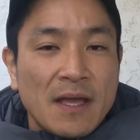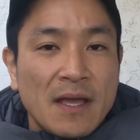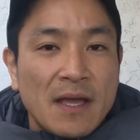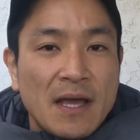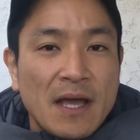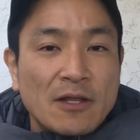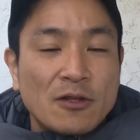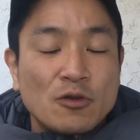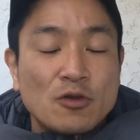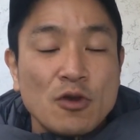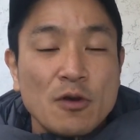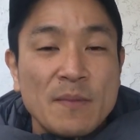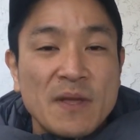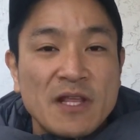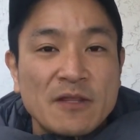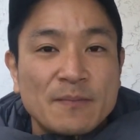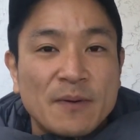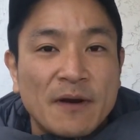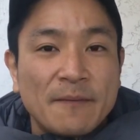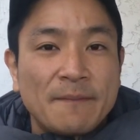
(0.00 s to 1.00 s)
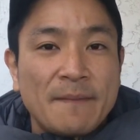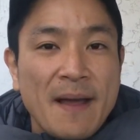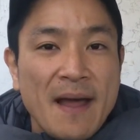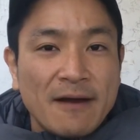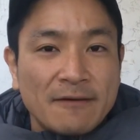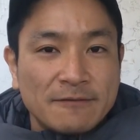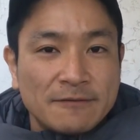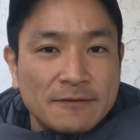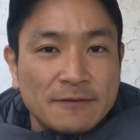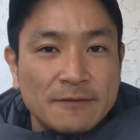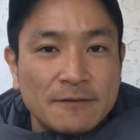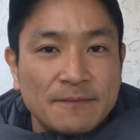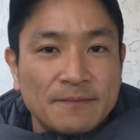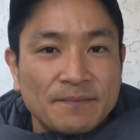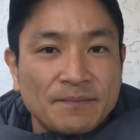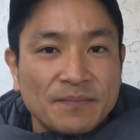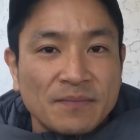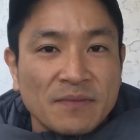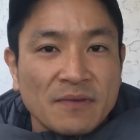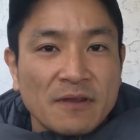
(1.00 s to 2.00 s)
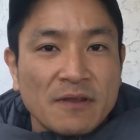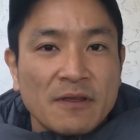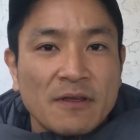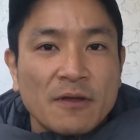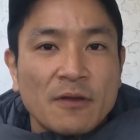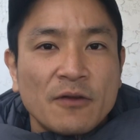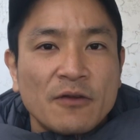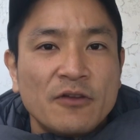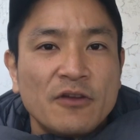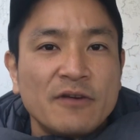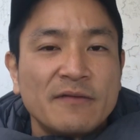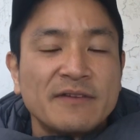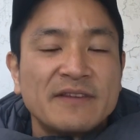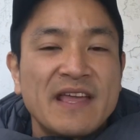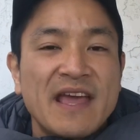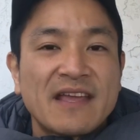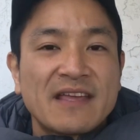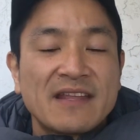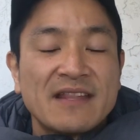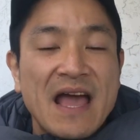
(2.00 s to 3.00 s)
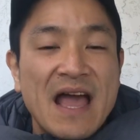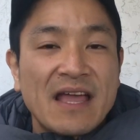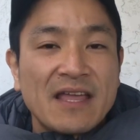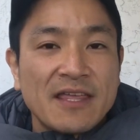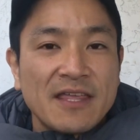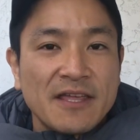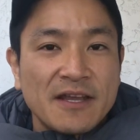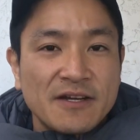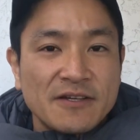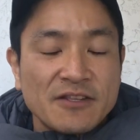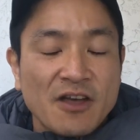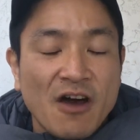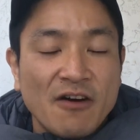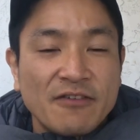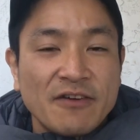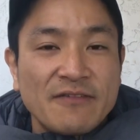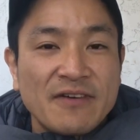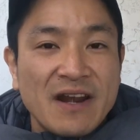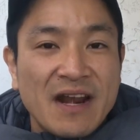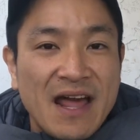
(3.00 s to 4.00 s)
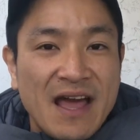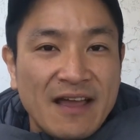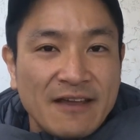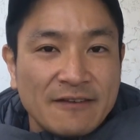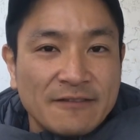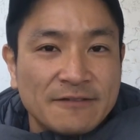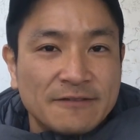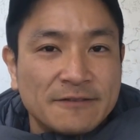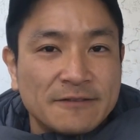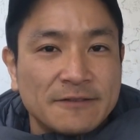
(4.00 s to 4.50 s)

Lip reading: "At 2 minutes per puff, you've taken 9 years off of your life."